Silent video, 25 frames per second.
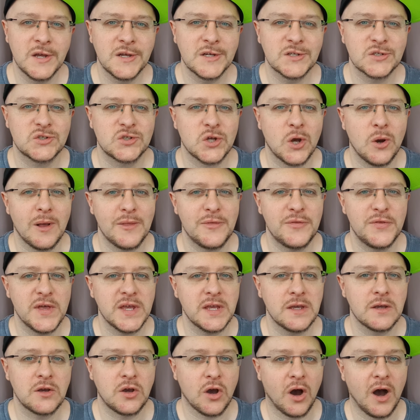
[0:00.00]
So I
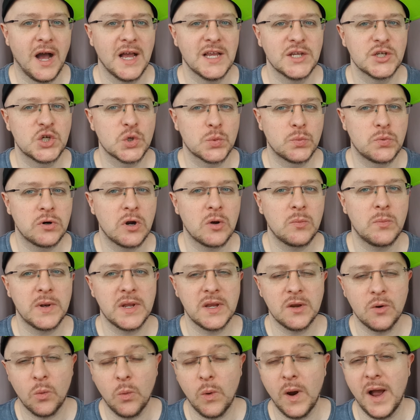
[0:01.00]
think, guys, you're probably
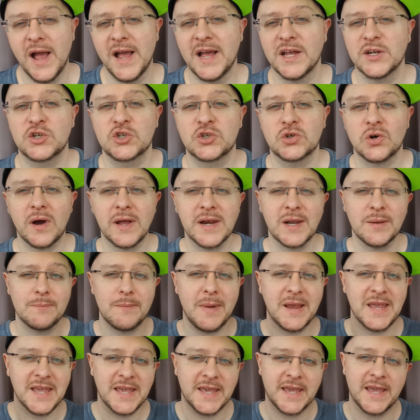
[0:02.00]
aware, trying to
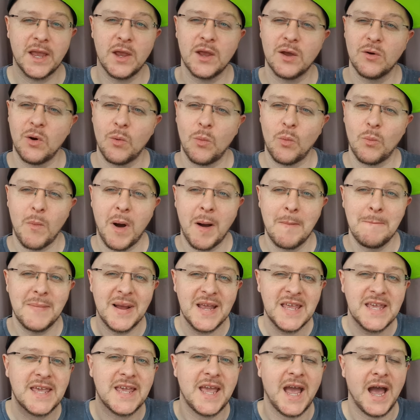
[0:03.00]
make it and
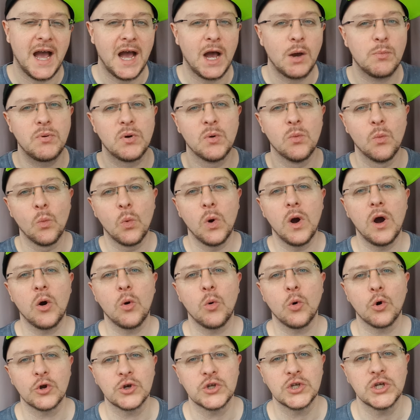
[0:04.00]
make it happen well
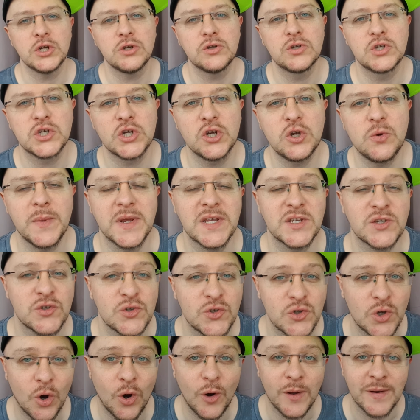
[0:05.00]
on YouTube is
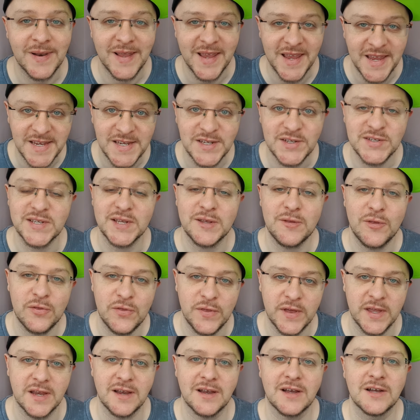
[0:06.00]
not an easy
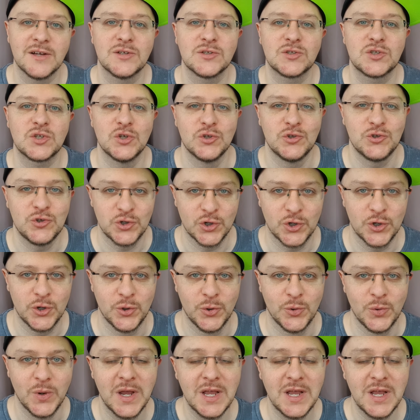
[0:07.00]
thing to do.